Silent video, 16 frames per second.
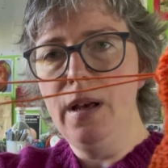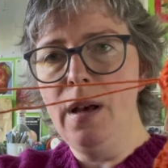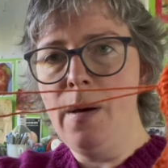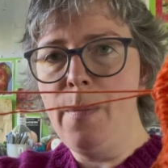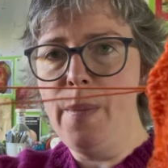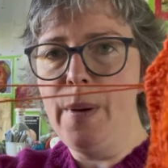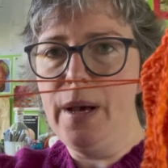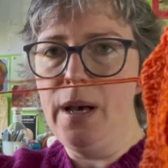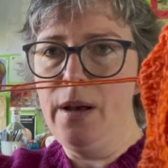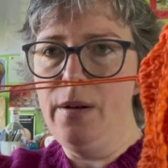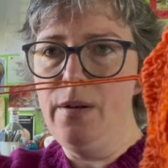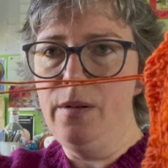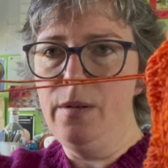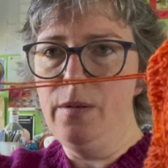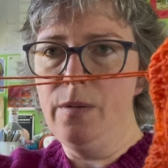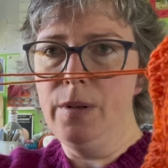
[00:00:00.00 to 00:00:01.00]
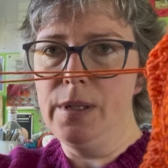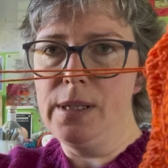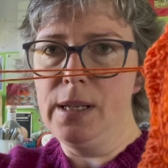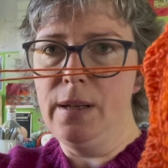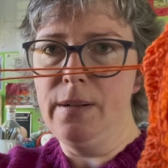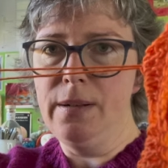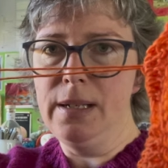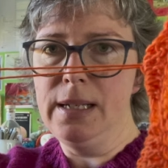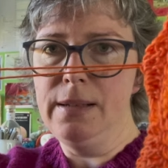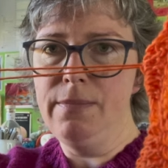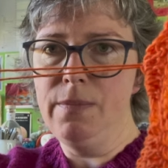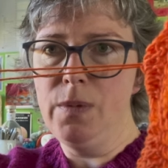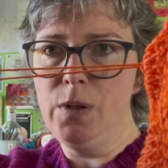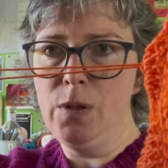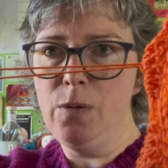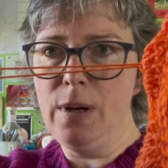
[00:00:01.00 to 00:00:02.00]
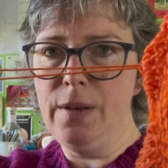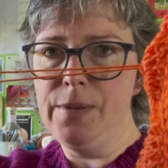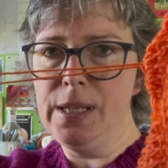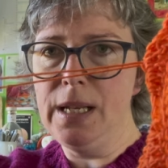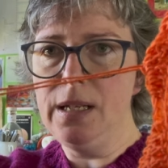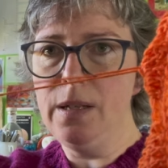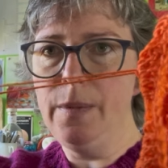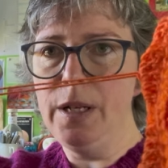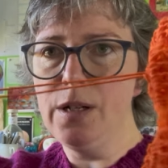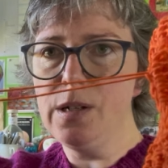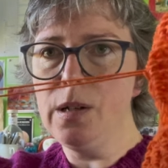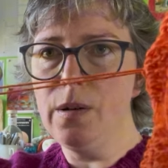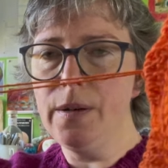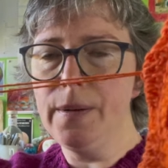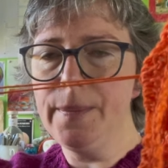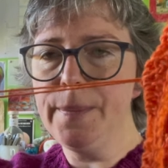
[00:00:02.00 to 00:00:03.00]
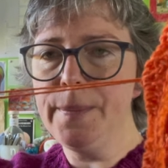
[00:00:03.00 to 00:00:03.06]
about, what's that, 12 centimetres long?